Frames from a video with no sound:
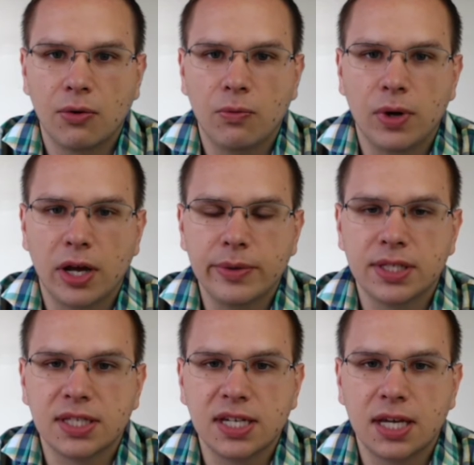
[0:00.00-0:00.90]
when I
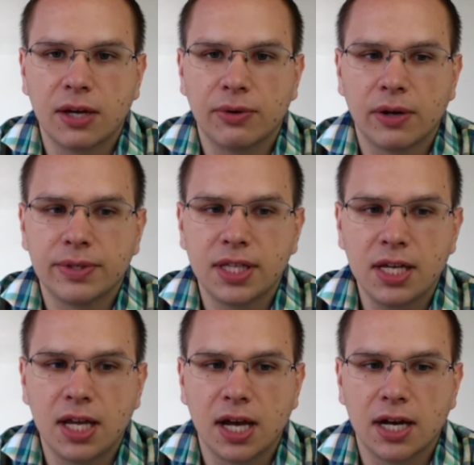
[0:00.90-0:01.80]
was thinking
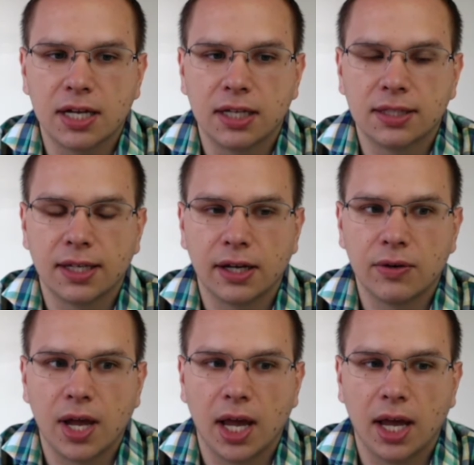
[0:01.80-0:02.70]
on it, it's like,
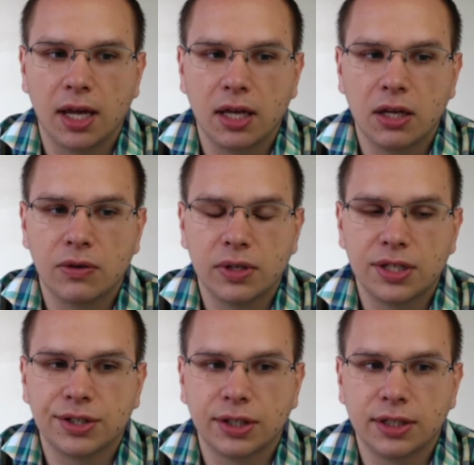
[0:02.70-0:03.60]
okay,
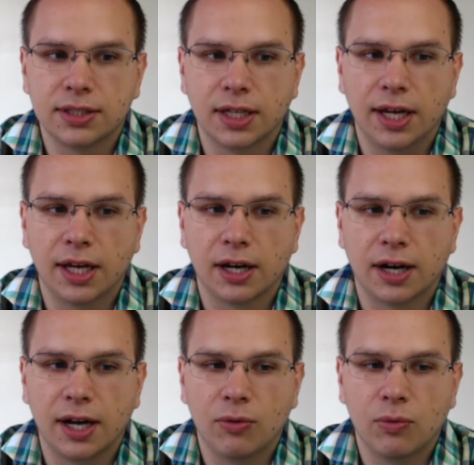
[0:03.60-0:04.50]
initially it's like, all
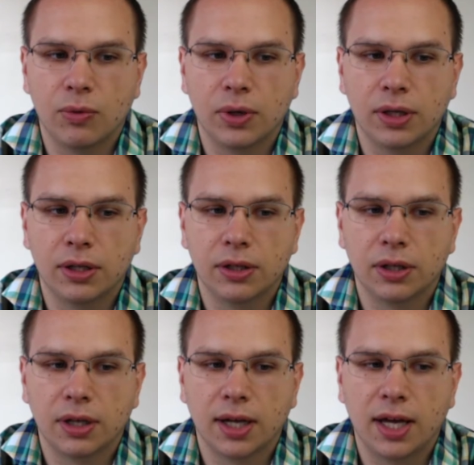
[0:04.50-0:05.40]
right,
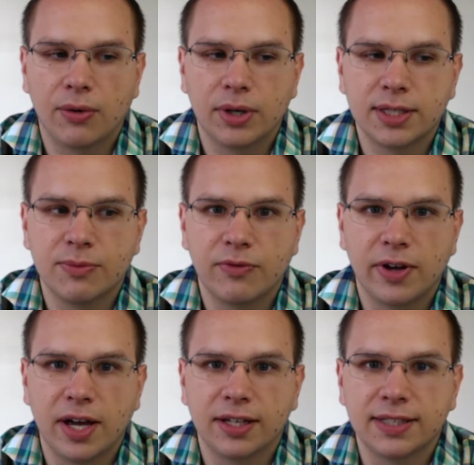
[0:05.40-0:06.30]
well, I want some
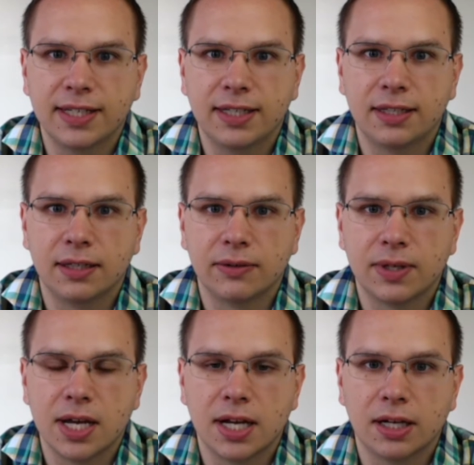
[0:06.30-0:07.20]
files hidden,
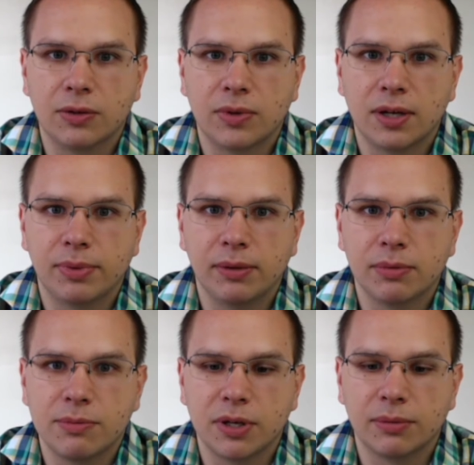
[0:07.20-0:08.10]
right? I don't want
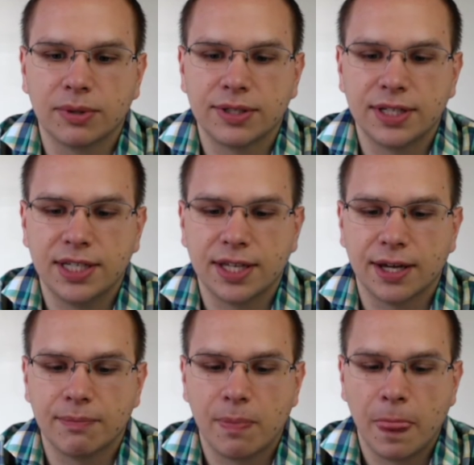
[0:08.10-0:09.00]
people to be able to see
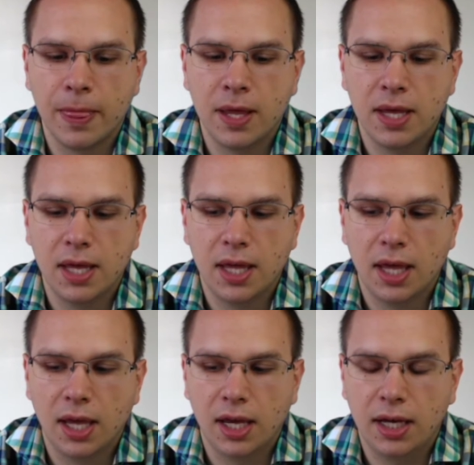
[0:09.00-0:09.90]
them.
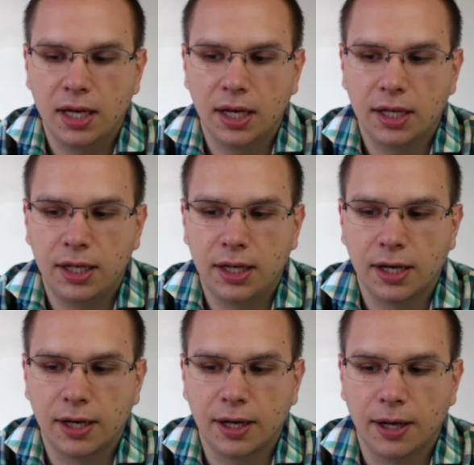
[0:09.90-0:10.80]
And
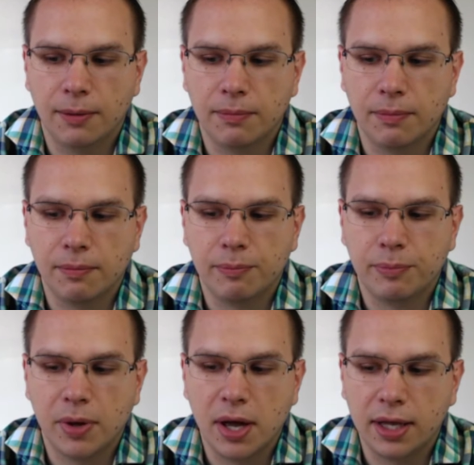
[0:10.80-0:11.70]

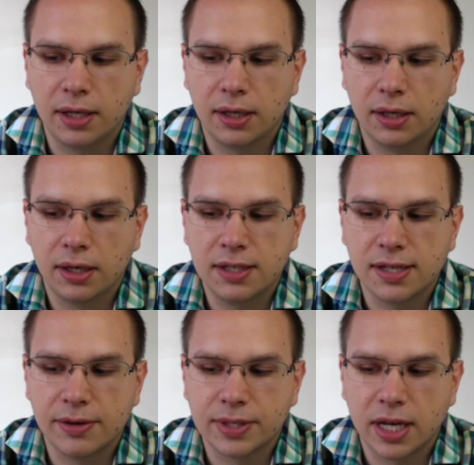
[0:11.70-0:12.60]
but as
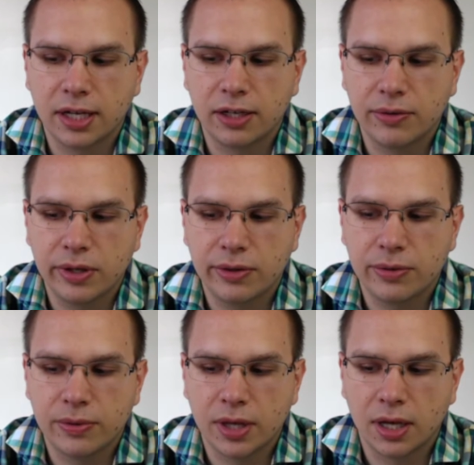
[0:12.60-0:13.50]
I was kind of going
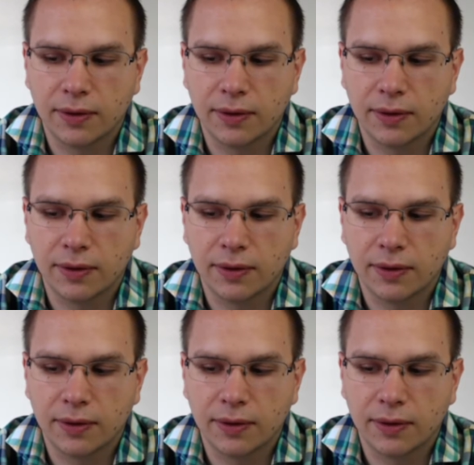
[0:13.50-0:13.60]
through